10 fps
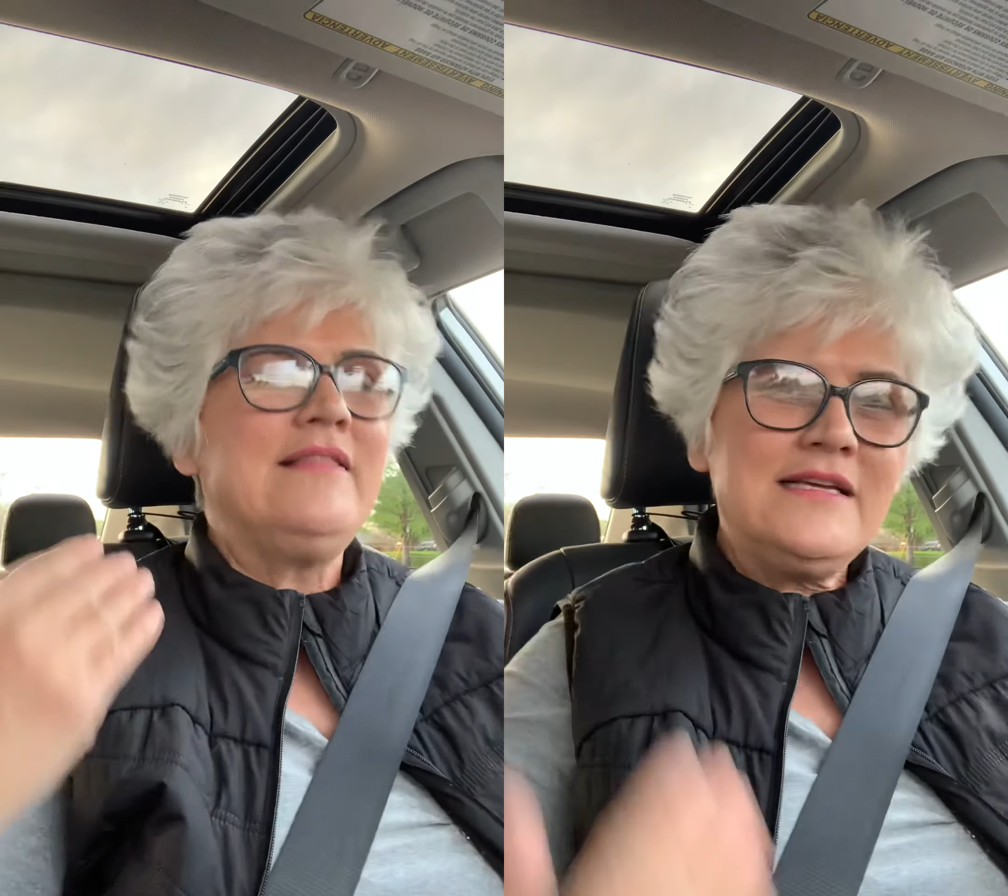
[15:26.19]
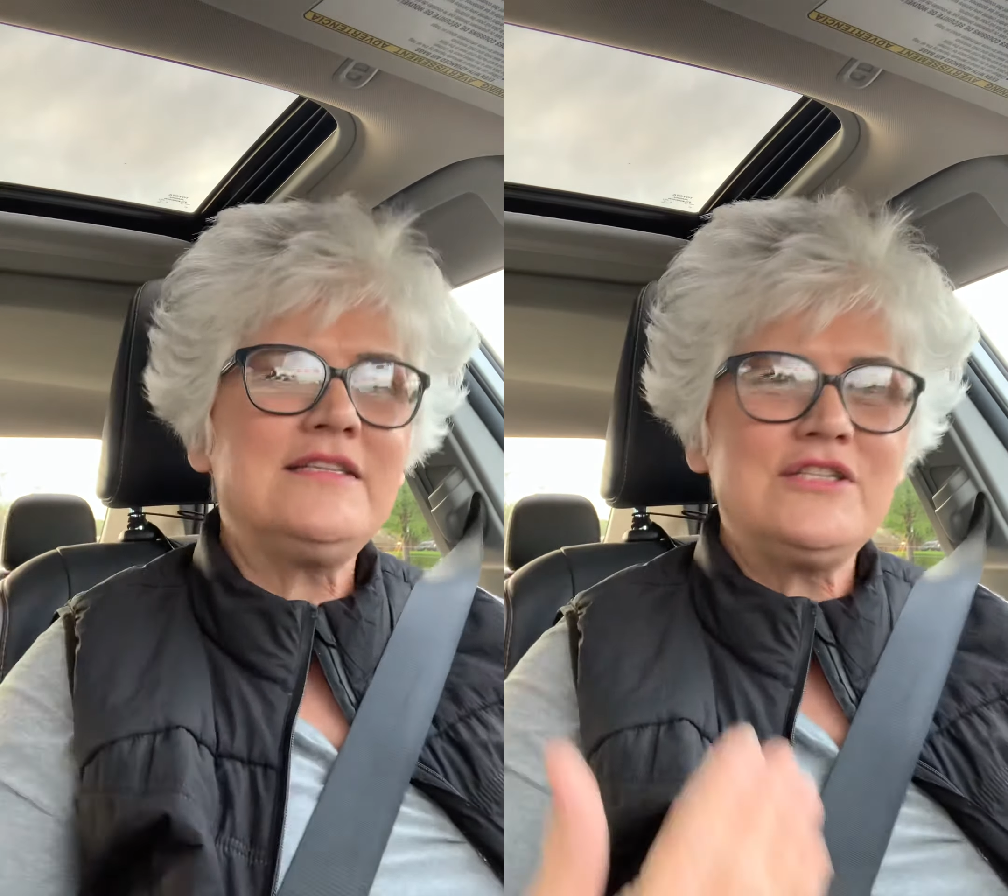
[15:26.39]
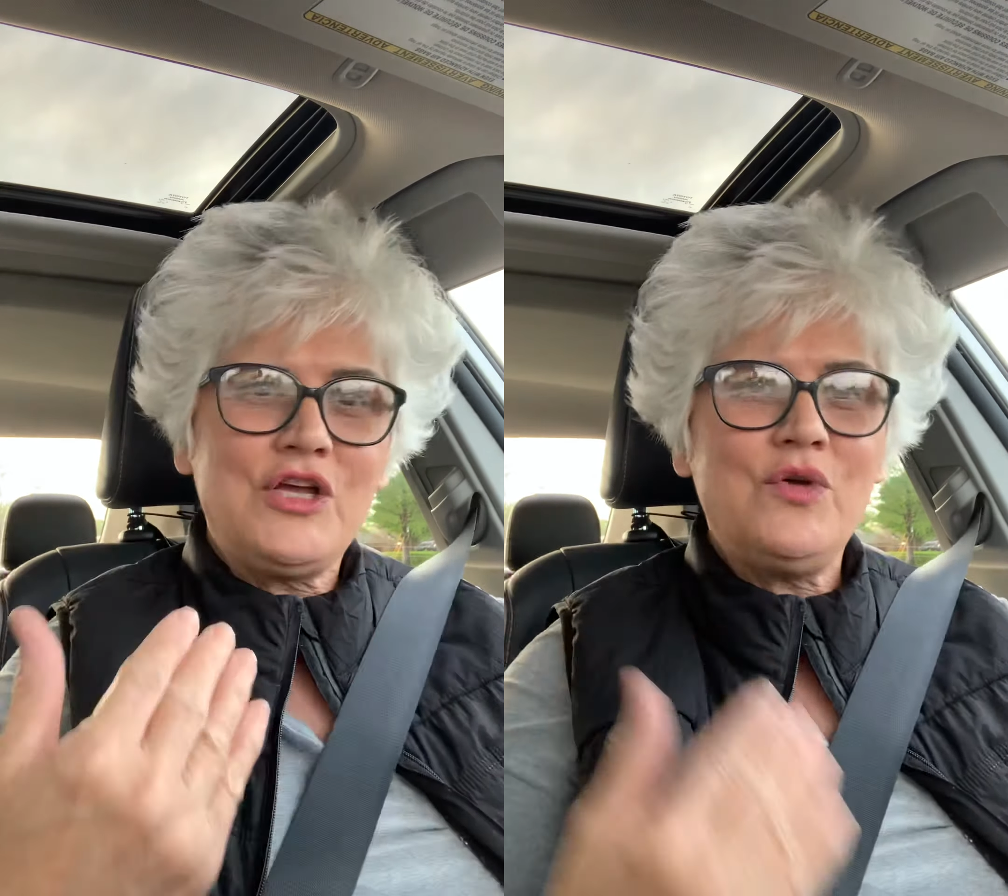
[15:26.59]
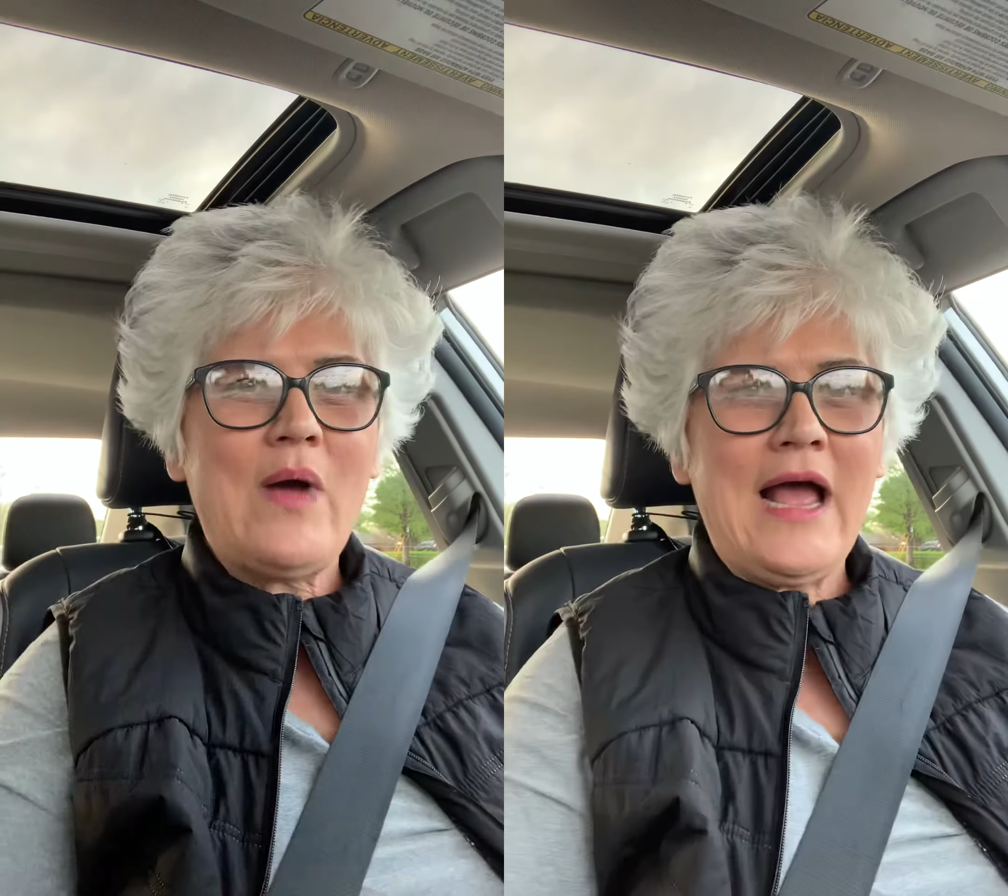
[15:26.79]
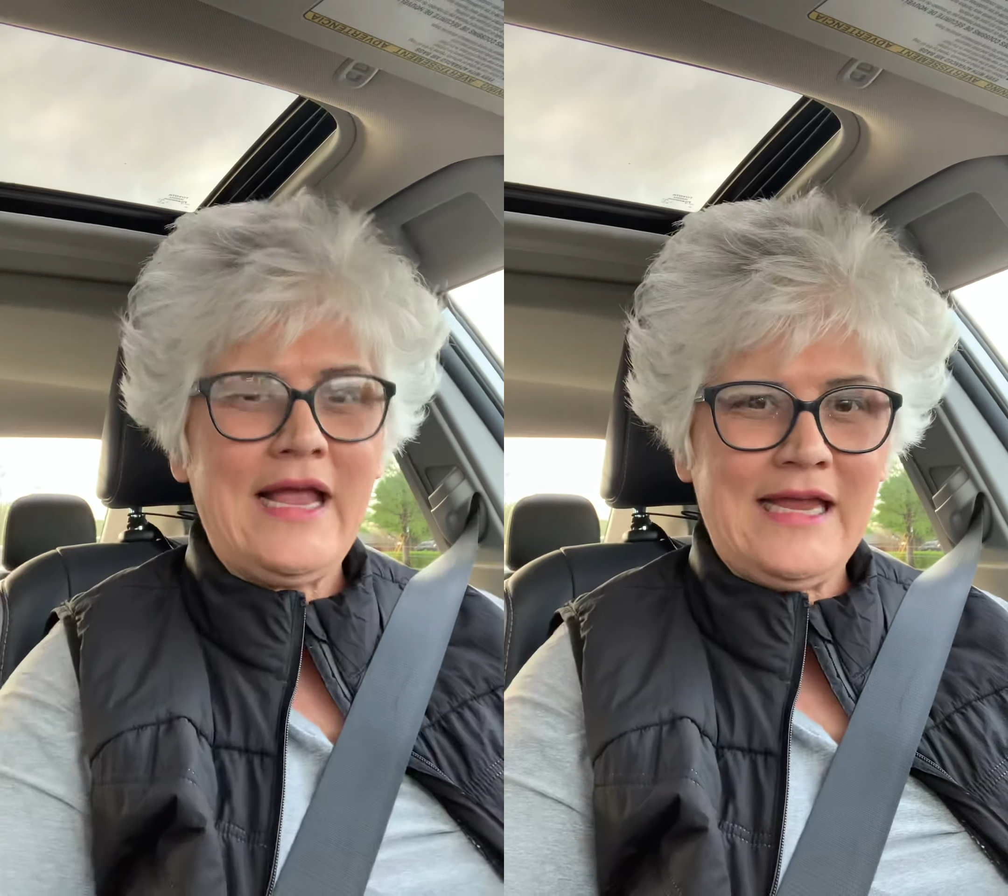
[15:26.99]
this is who
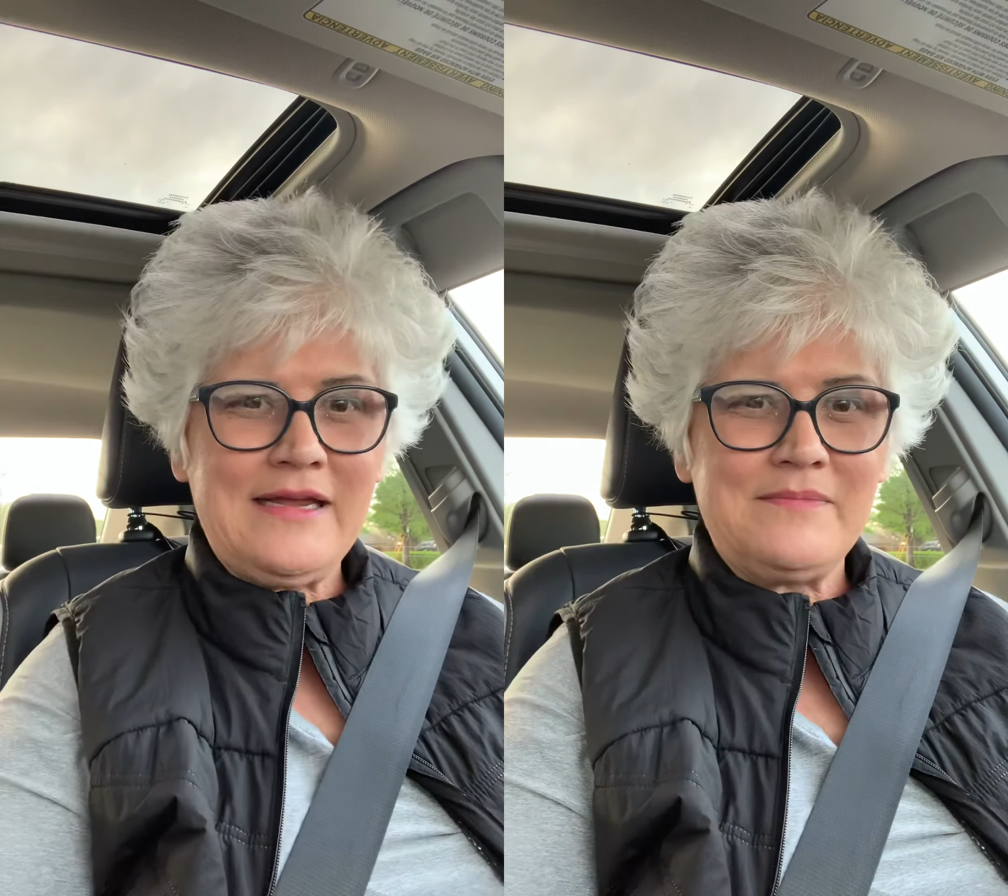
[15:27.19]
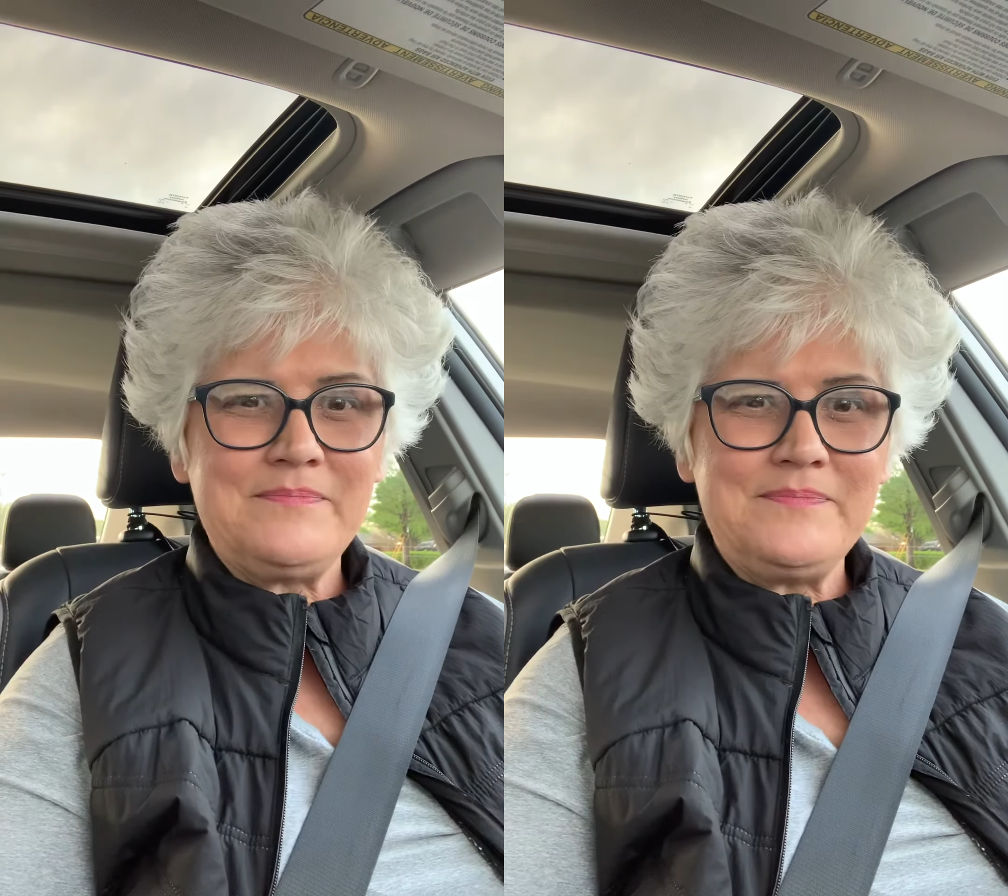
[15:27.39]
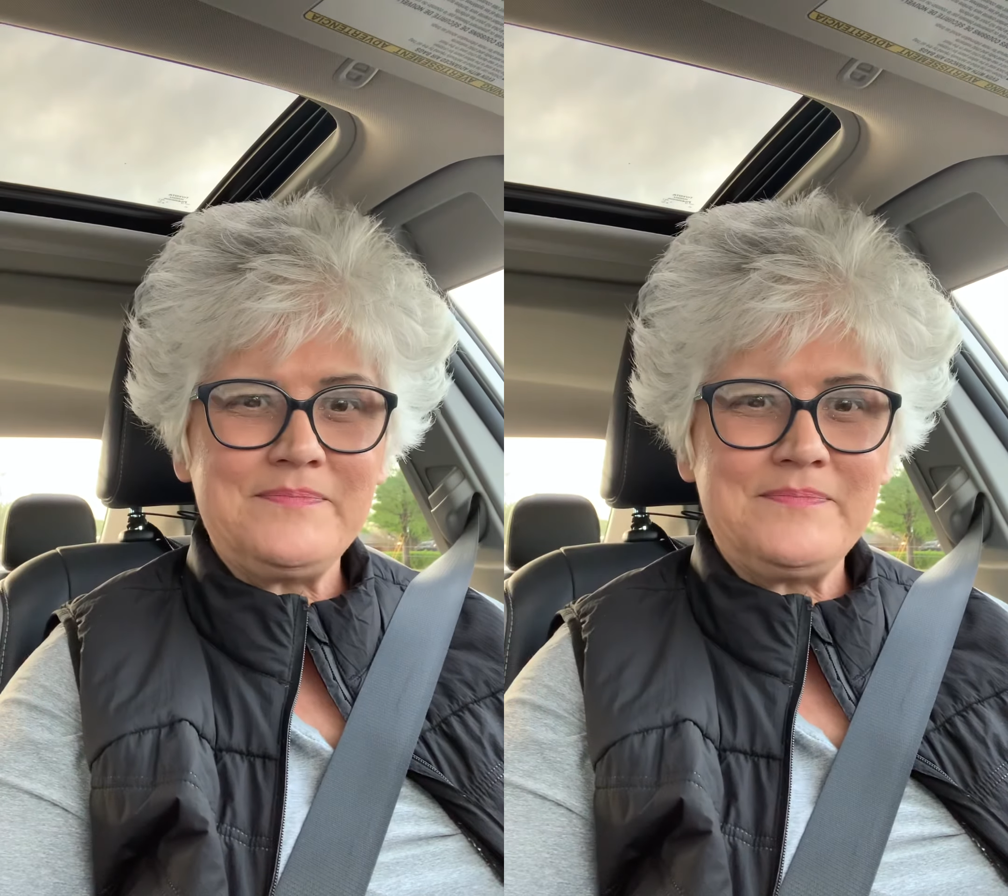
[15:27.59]
I am.